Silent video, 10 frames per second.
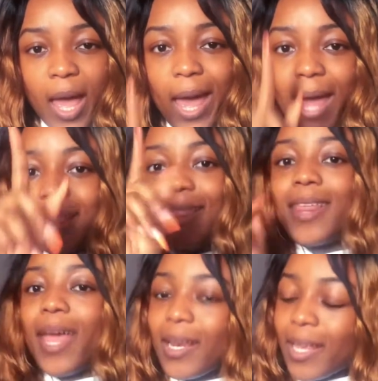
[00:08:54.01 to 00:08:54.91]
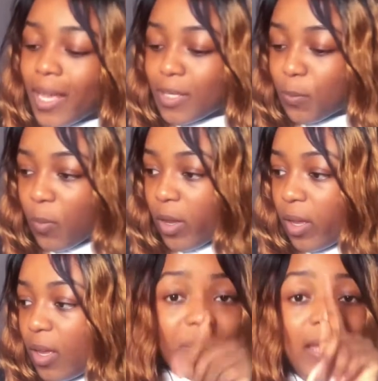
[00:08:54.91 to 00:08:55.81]
And then guess
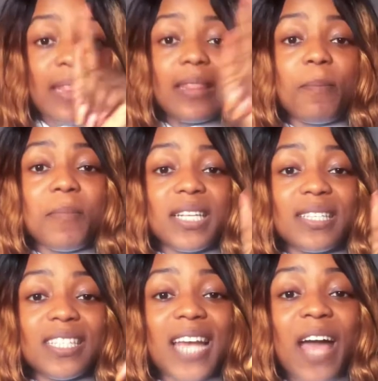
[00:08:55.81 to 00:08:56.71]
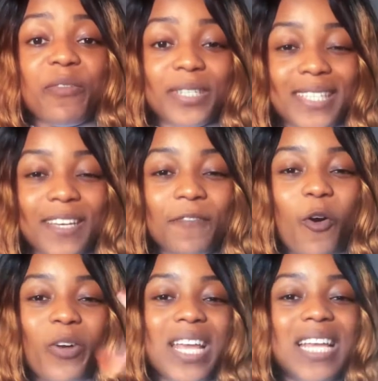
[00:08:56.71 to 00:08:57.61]
what? The message I received on